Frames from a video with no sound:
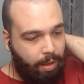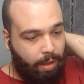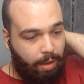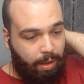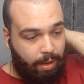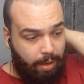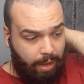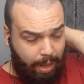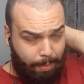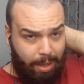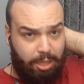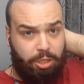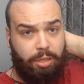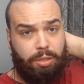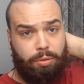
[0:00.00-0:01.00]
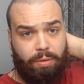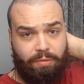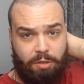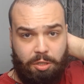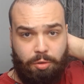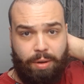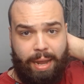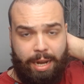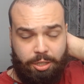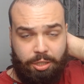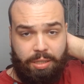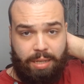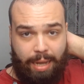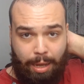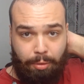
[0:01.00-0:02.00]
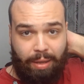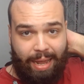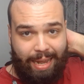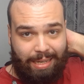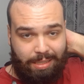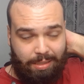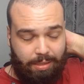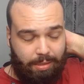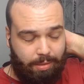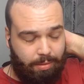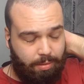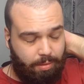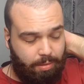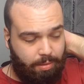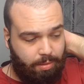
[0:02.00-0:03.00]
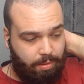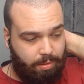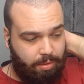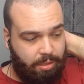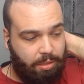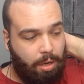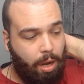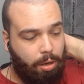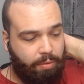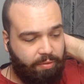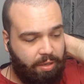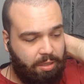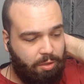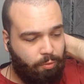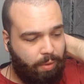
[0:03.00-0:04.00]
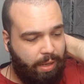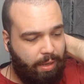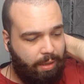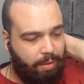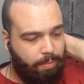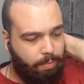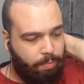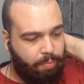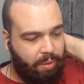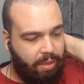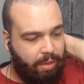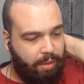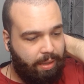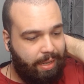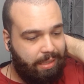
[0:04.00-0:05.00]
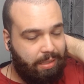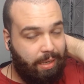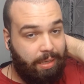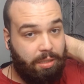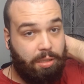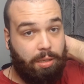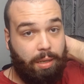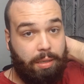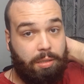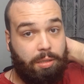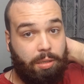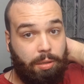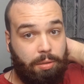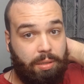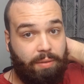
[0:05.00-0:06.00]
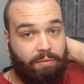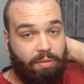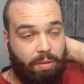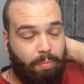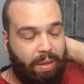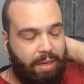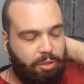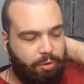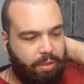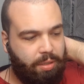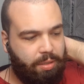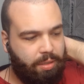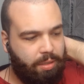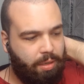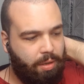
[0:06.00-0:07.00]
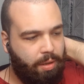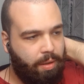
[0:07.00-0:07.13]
Uh, I'm actually doing first reactions to Outkast's discography as well, but uh, that's exclusive for the patrons.